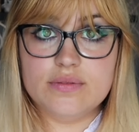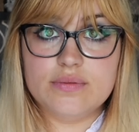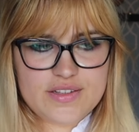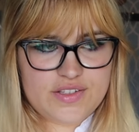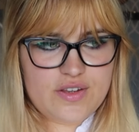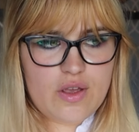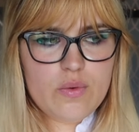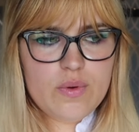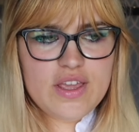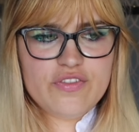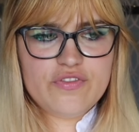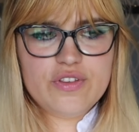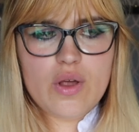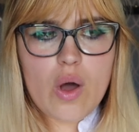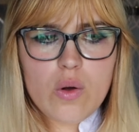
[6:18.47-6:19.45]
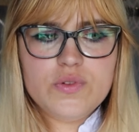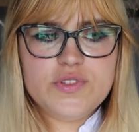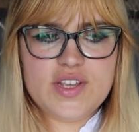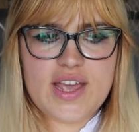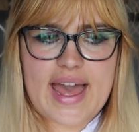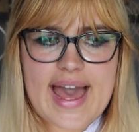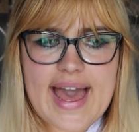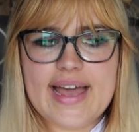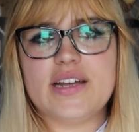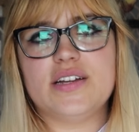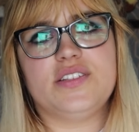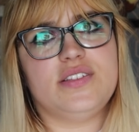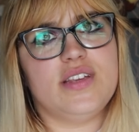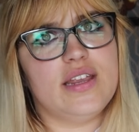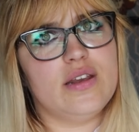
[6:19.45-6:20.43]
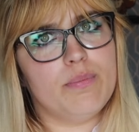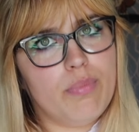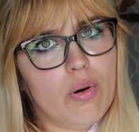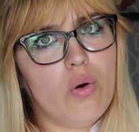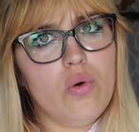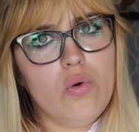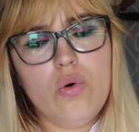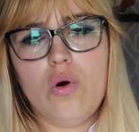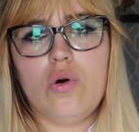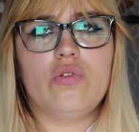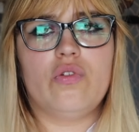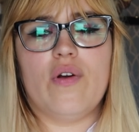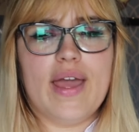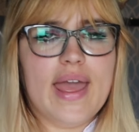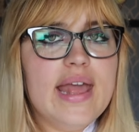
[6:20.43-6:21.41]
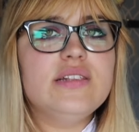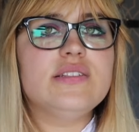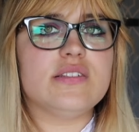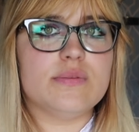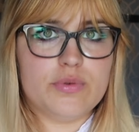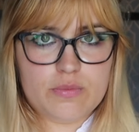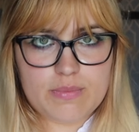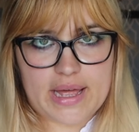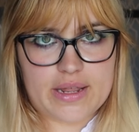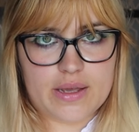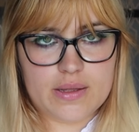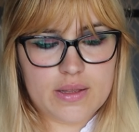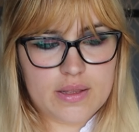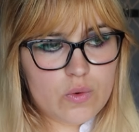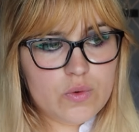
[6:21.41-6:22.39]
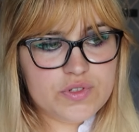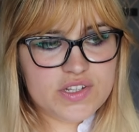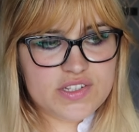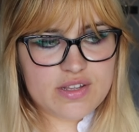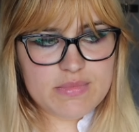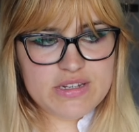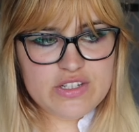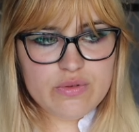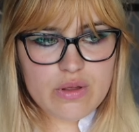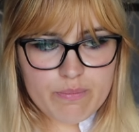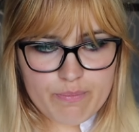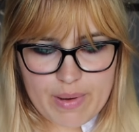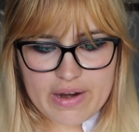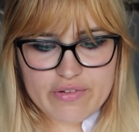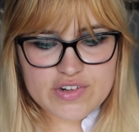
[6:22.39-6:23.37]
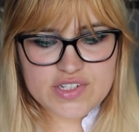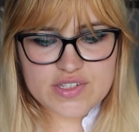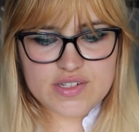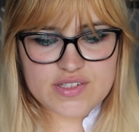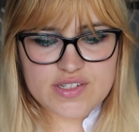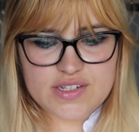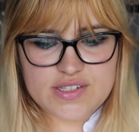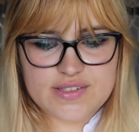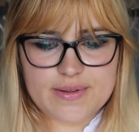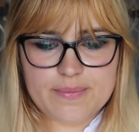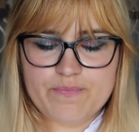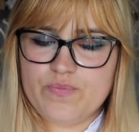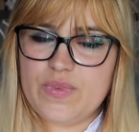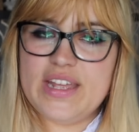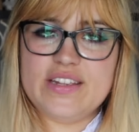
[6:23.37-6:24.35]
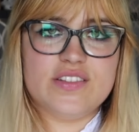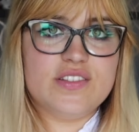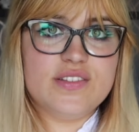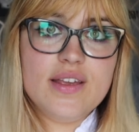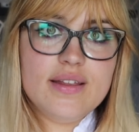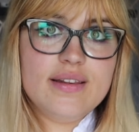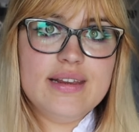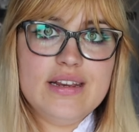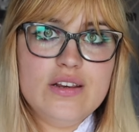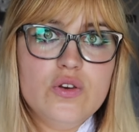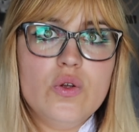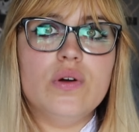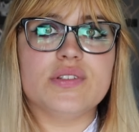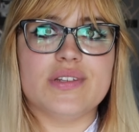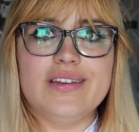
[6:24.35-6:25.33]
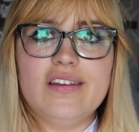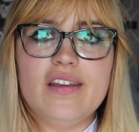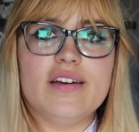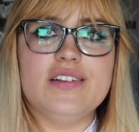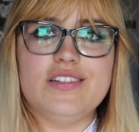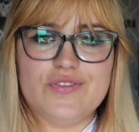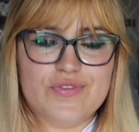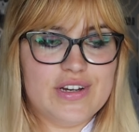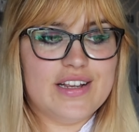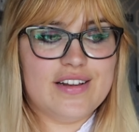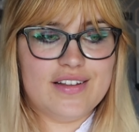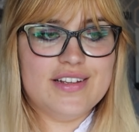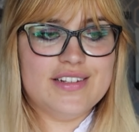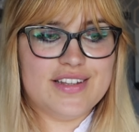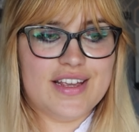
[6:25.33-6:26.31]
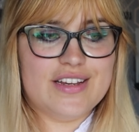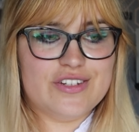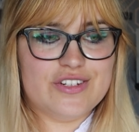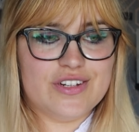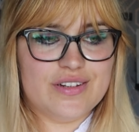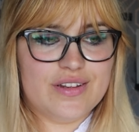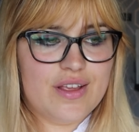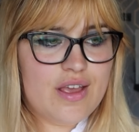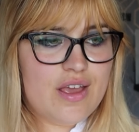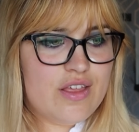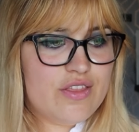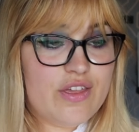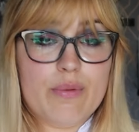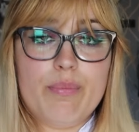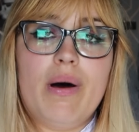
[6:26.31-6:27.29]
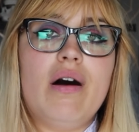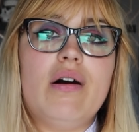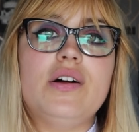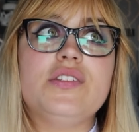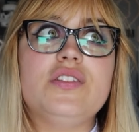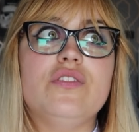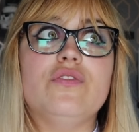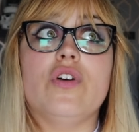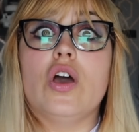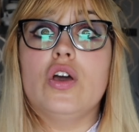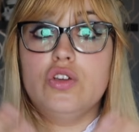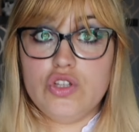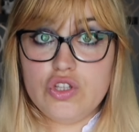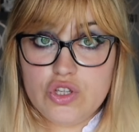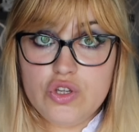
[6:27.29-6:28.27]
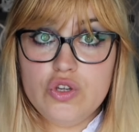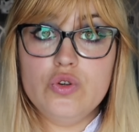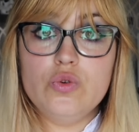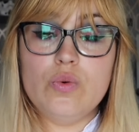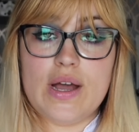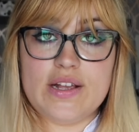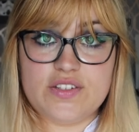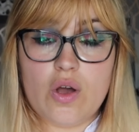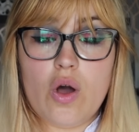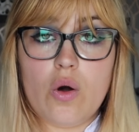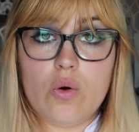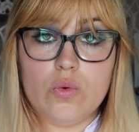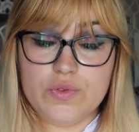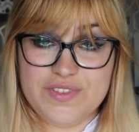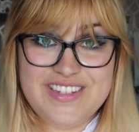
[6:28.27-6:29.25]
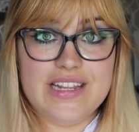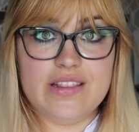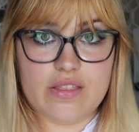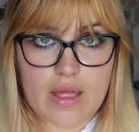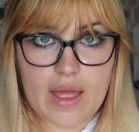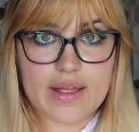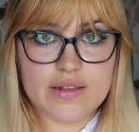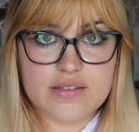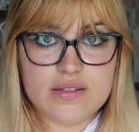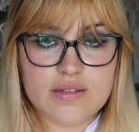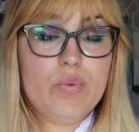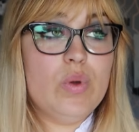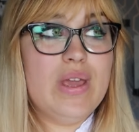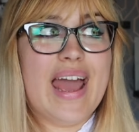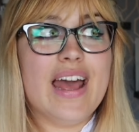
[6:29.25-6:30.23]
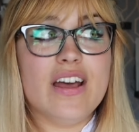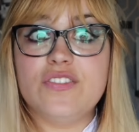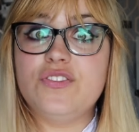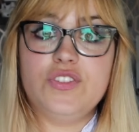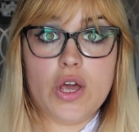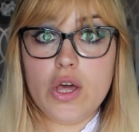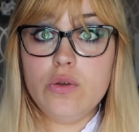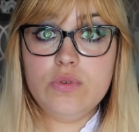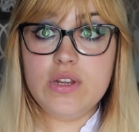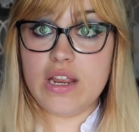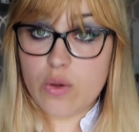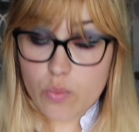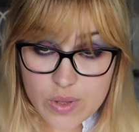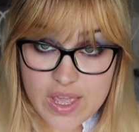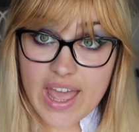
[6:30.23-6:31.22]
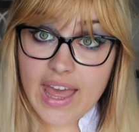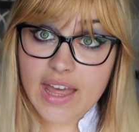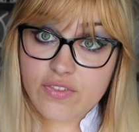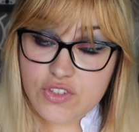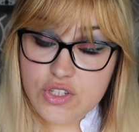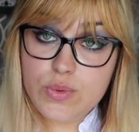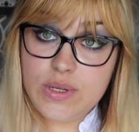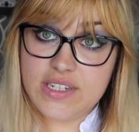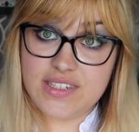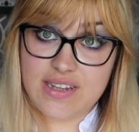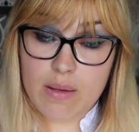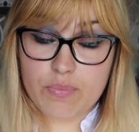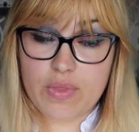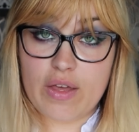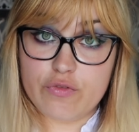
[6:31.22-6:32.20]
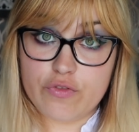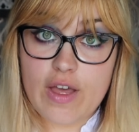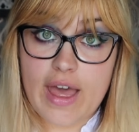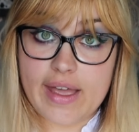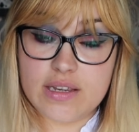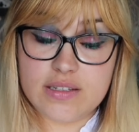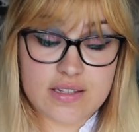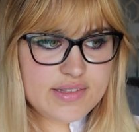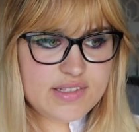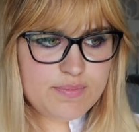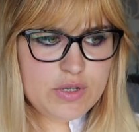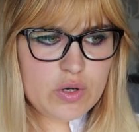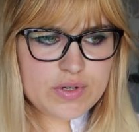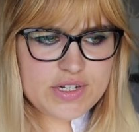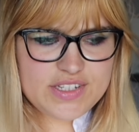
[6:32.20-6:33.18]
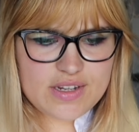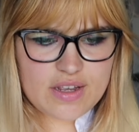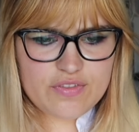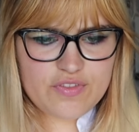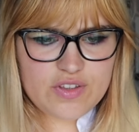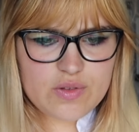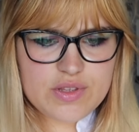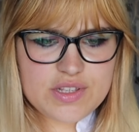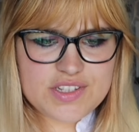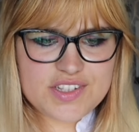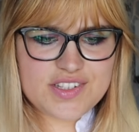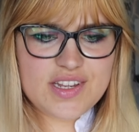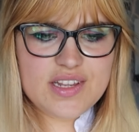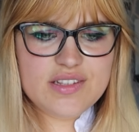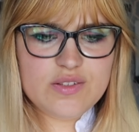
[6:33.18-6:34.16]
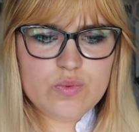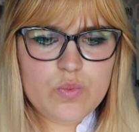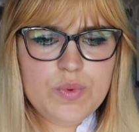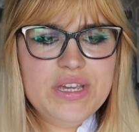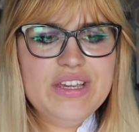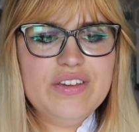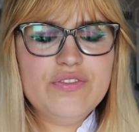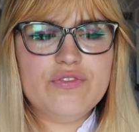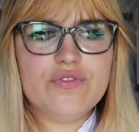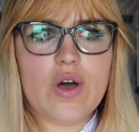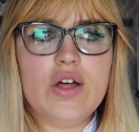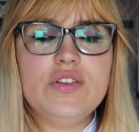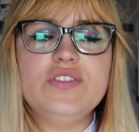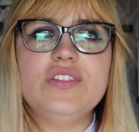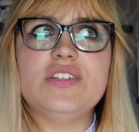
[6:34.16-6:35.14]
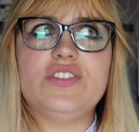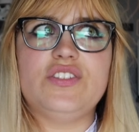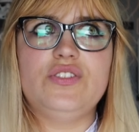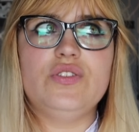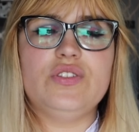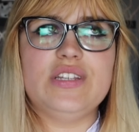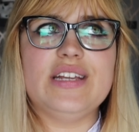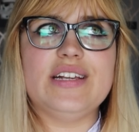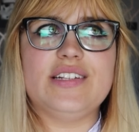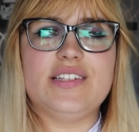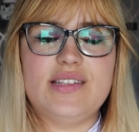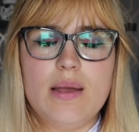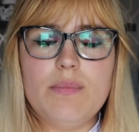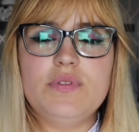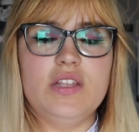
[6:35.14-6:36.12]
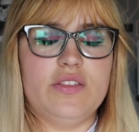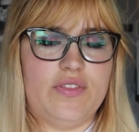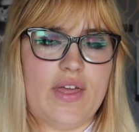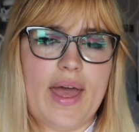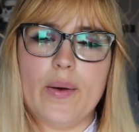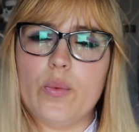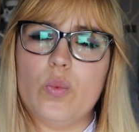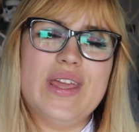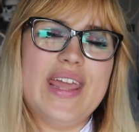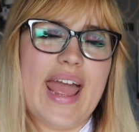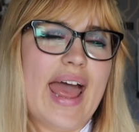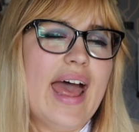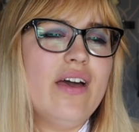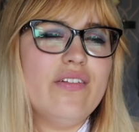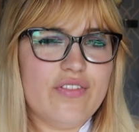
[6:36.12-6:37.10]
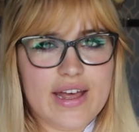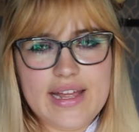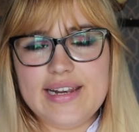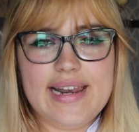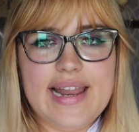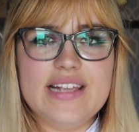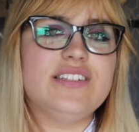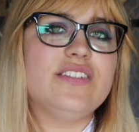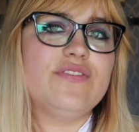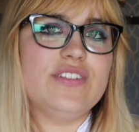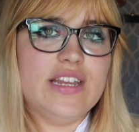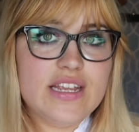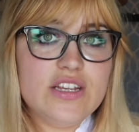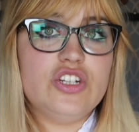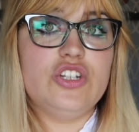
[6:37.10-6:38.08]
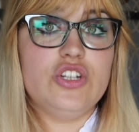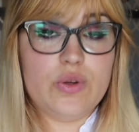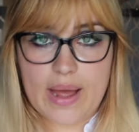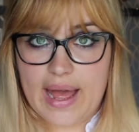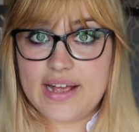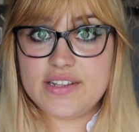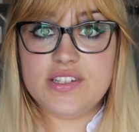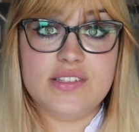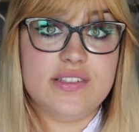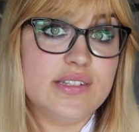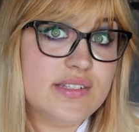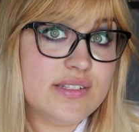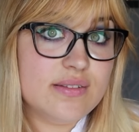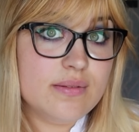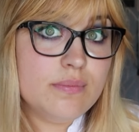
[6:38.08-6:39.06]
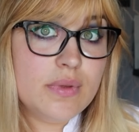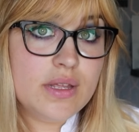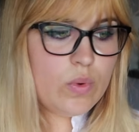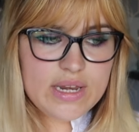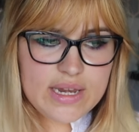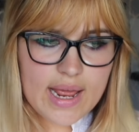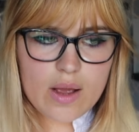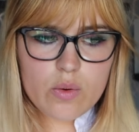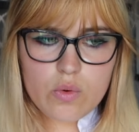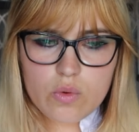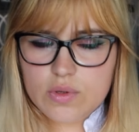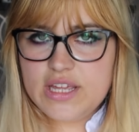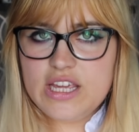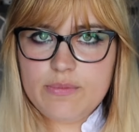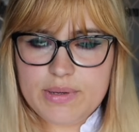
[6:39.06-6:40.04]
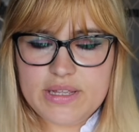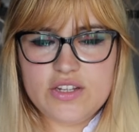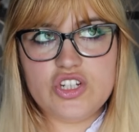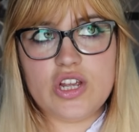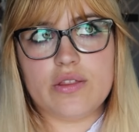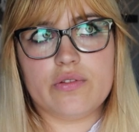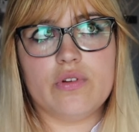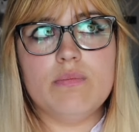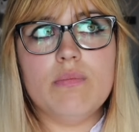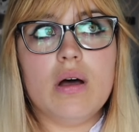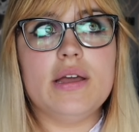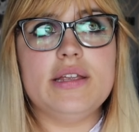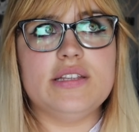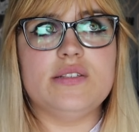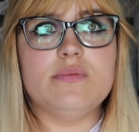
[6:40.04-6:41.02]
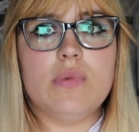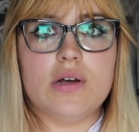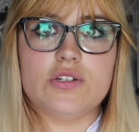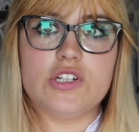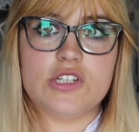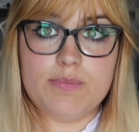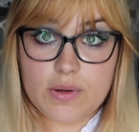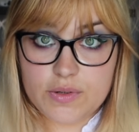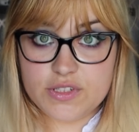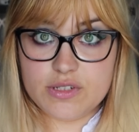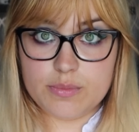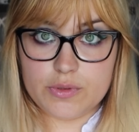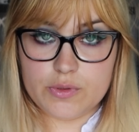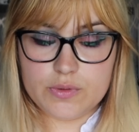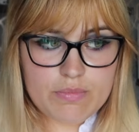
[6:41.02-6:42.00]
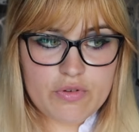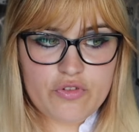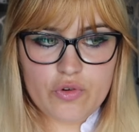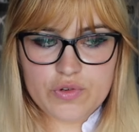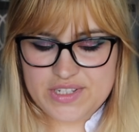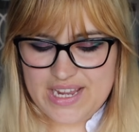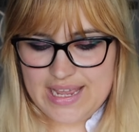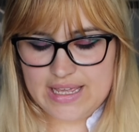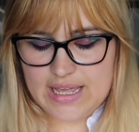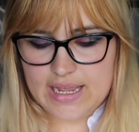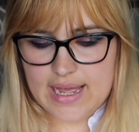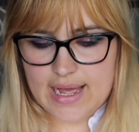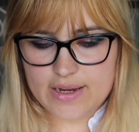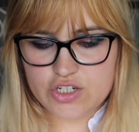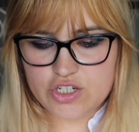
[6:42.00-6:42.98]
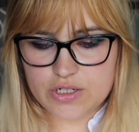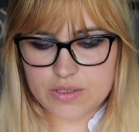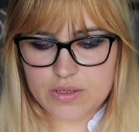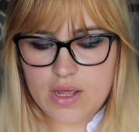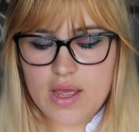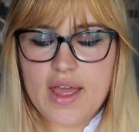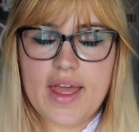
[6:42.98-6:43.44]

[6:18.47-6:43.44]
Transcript: So if an alter acts in a poor or reprehensible manner, or does something to embarrass the system, it's certainly not a nice realization that a part of you as a whole did that. But we have to own it and we have to accept that fact. And to be honest, I feel that since we've understood and accepted that, we have had less of an issue as a system. We now all keep each other in mind as much as possible before taking action.